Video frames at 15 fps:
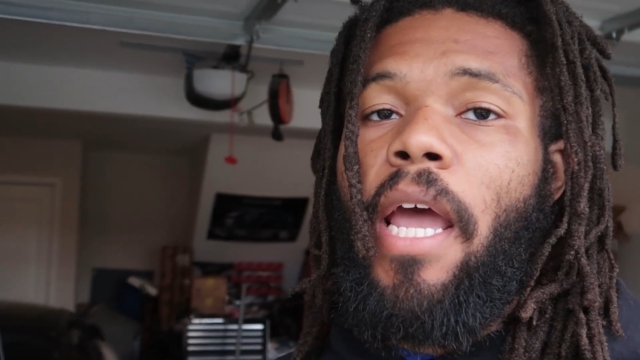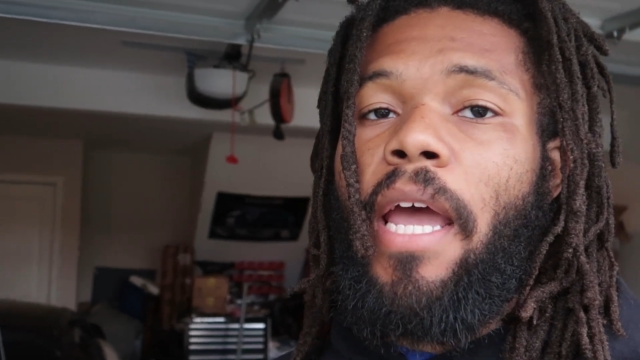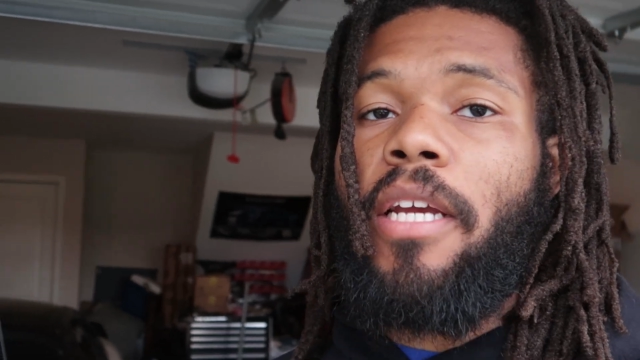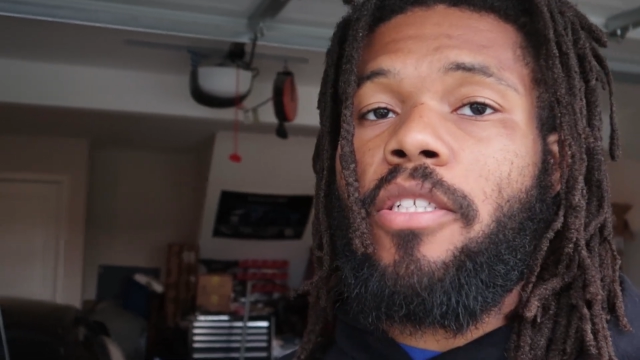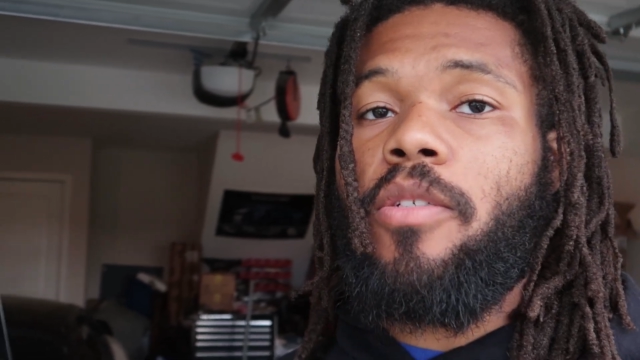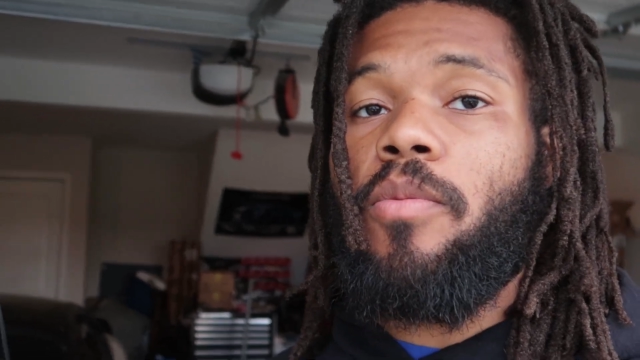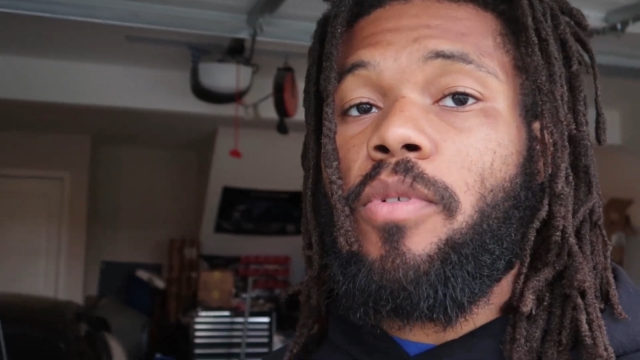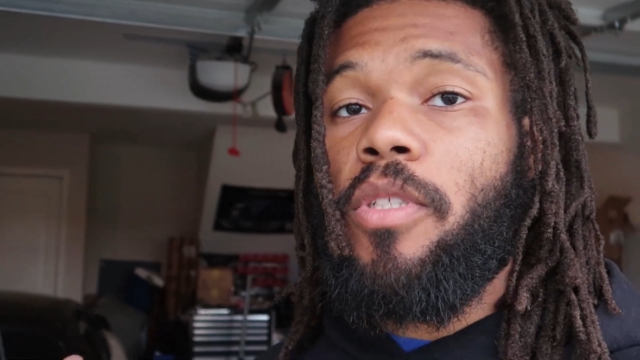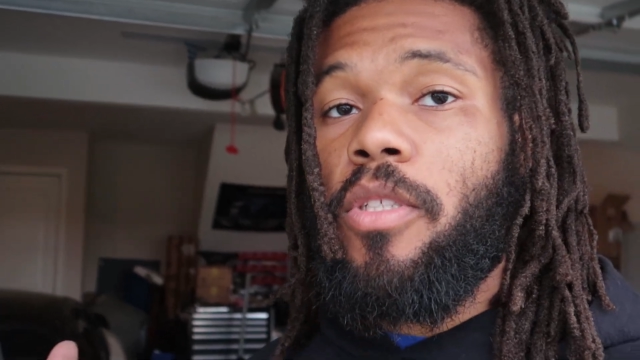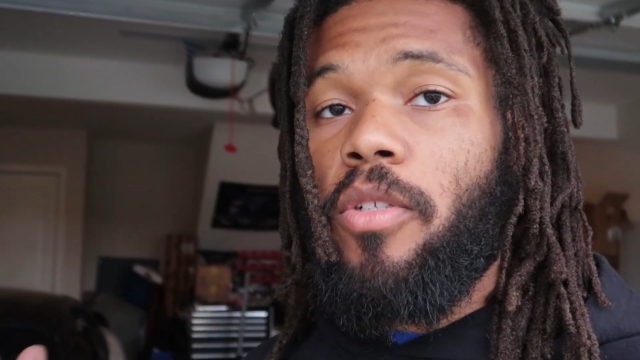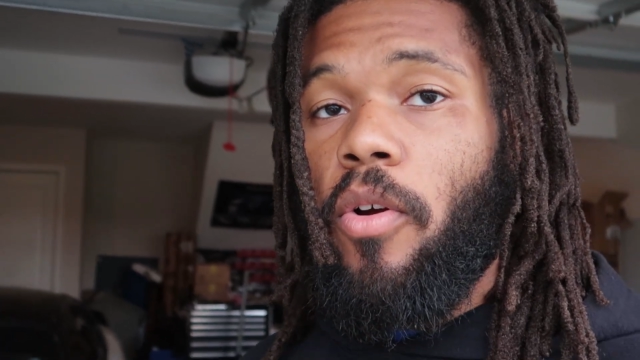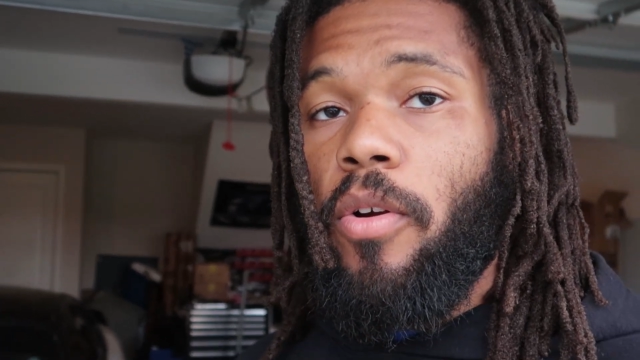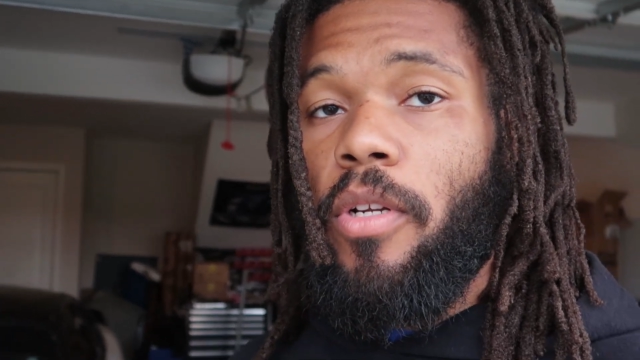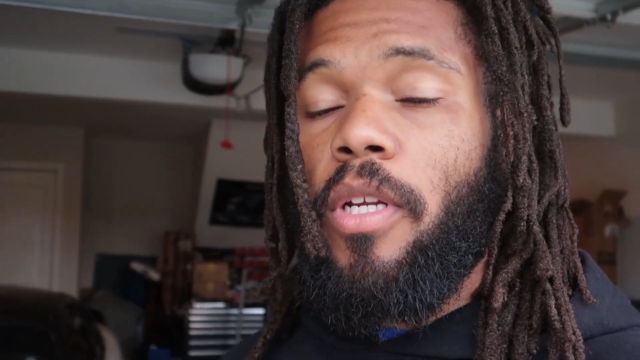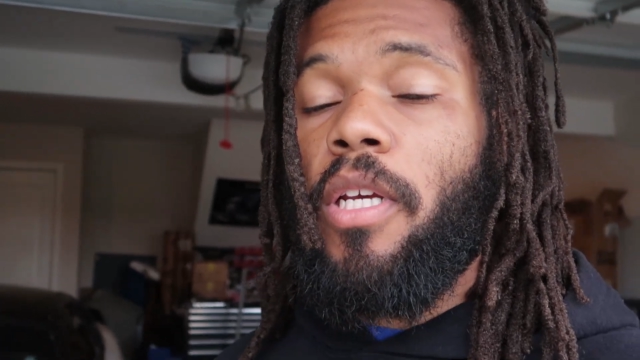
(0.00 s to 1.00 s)
actually was
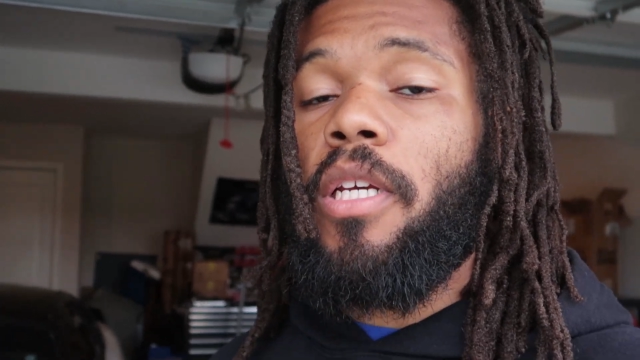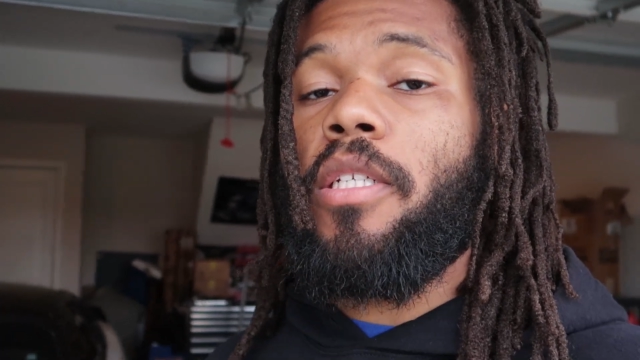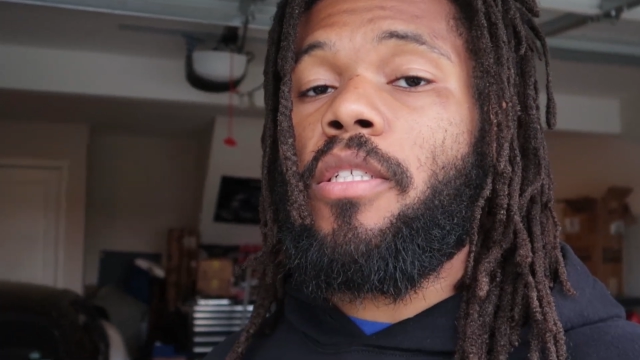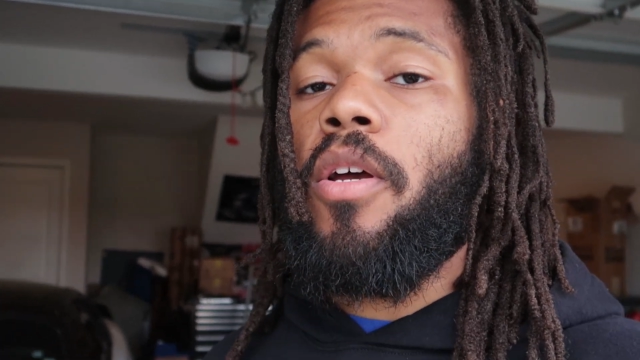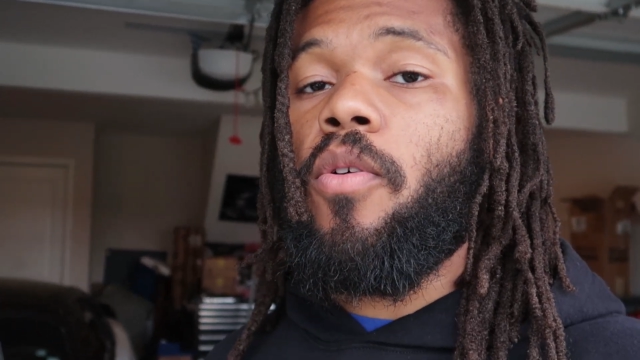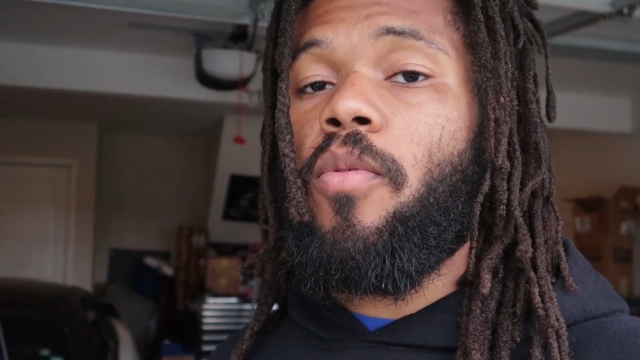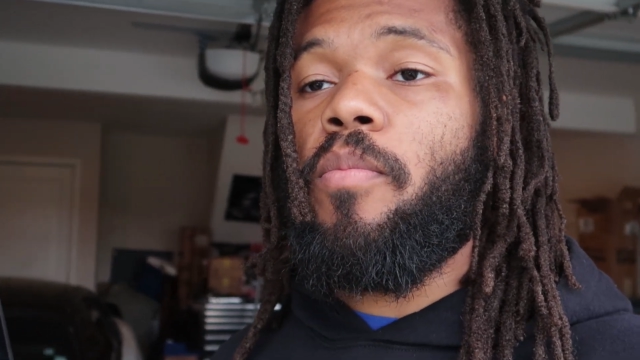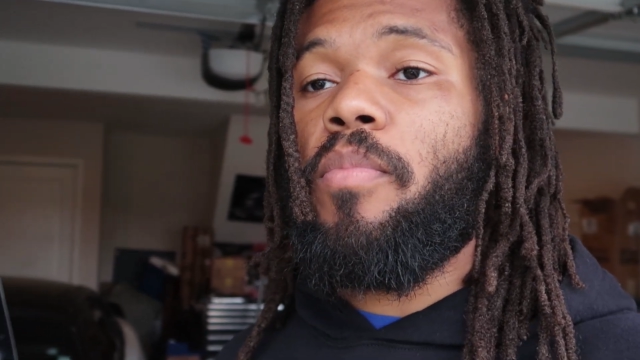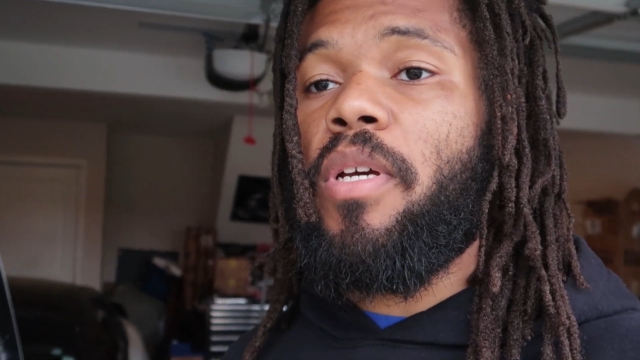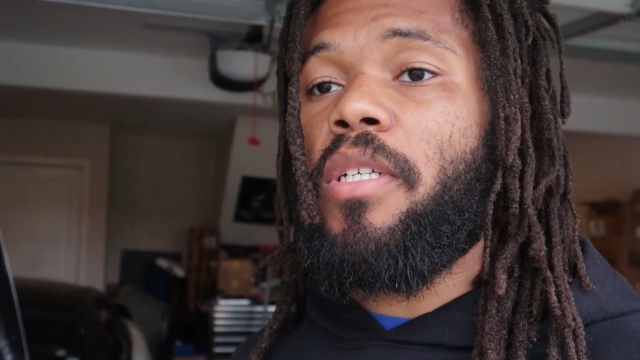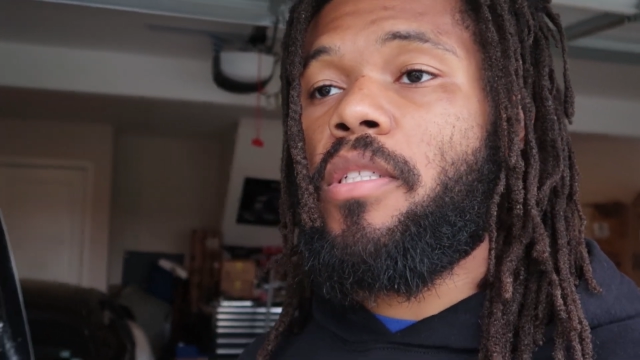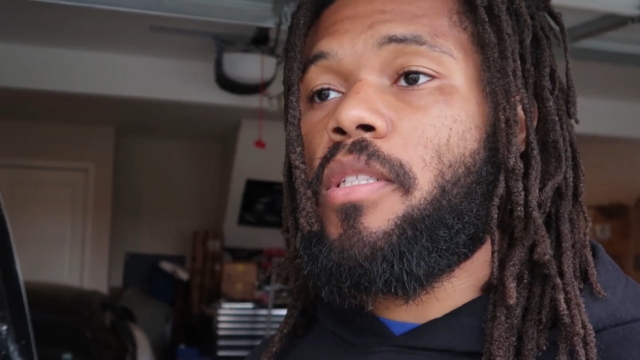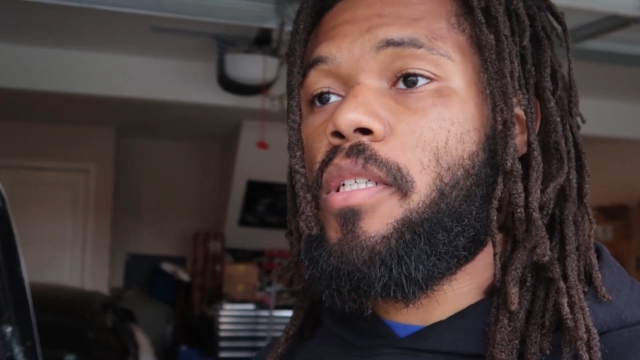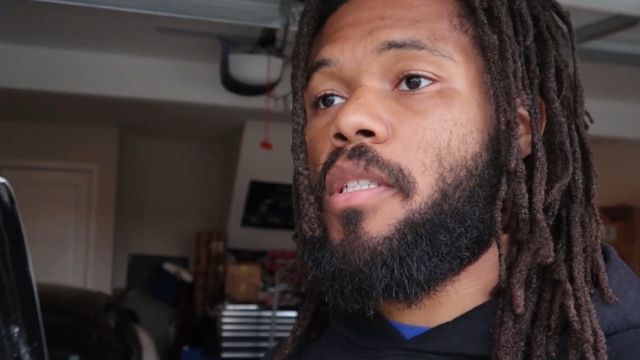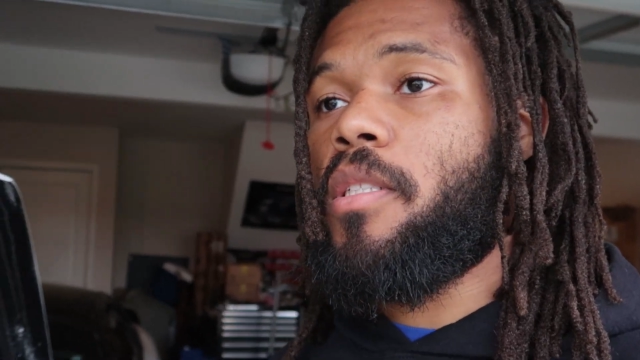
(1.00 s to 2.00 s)
starting his own
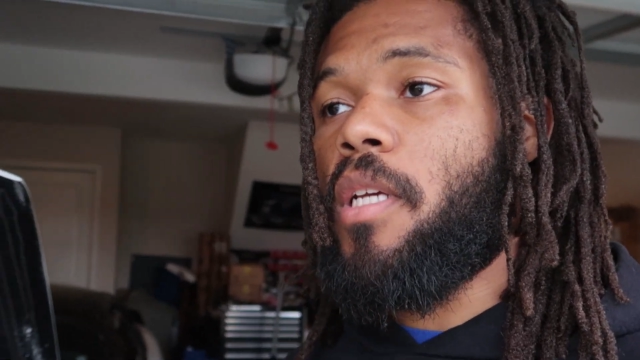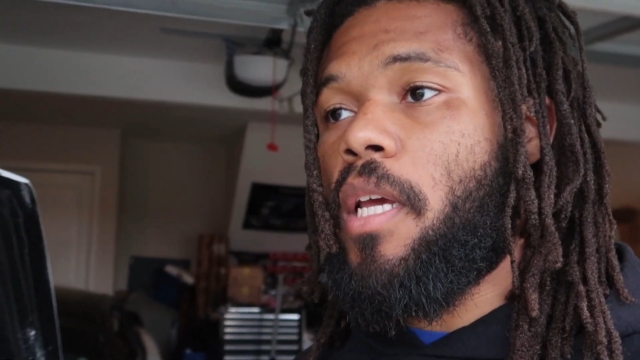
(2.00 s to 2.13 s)
business